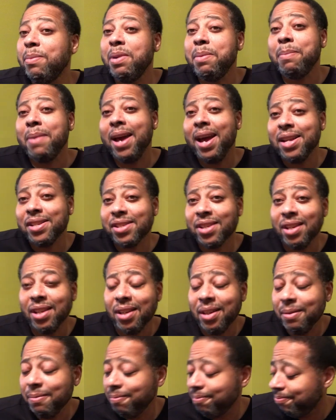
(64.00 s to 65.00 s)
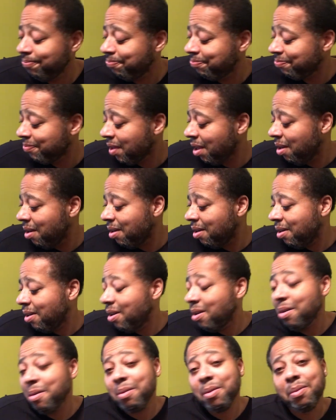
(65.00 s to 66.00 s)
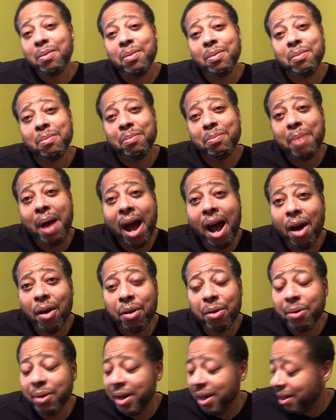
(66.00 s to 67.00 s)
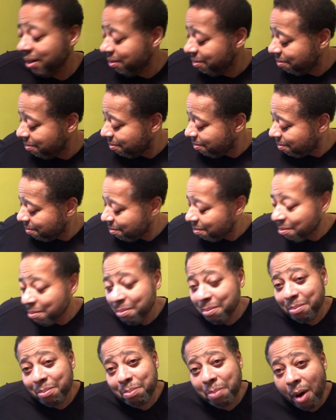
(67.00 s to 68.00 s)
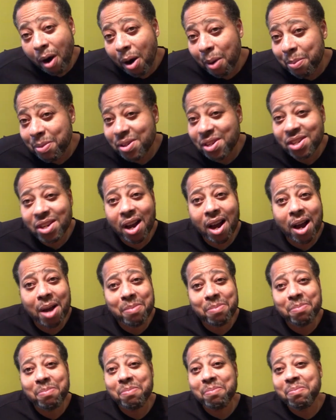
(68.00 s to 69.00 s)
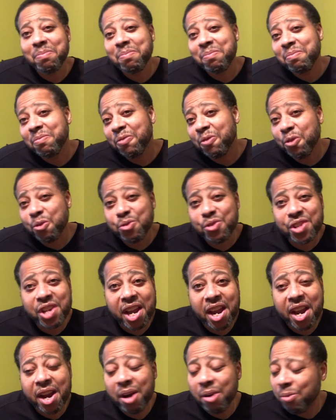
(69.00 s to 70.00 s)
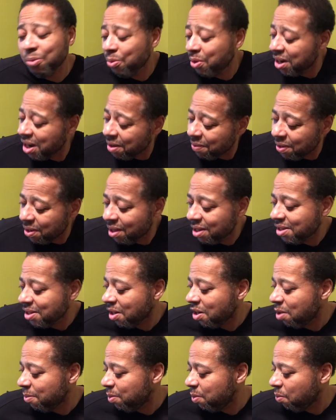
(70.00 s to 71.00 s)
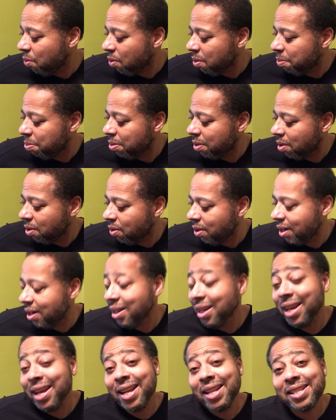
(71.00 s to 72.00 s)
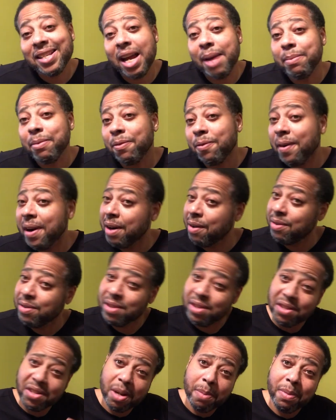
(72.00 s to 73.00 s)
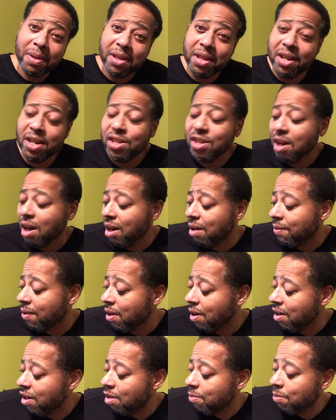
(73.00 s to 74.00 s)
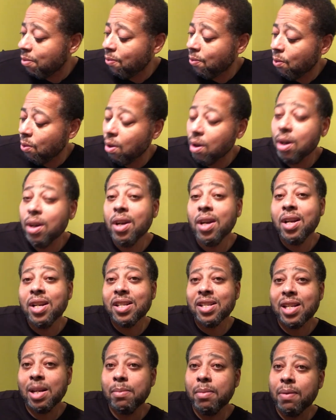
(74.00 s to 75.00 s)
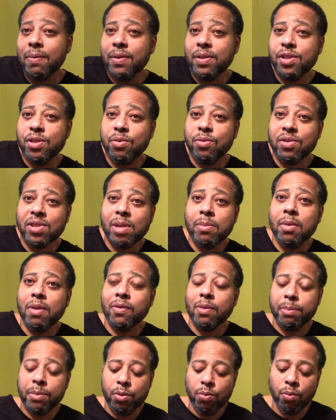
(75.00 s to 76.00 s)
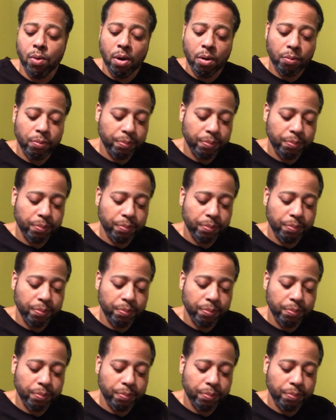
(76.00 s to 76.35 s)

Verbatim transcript: masculine, powdery, barbershop, fougere, whatever the term you want to put on it, type of fragrances. Some of these y'all have heard of before, some of it you some of them you won't.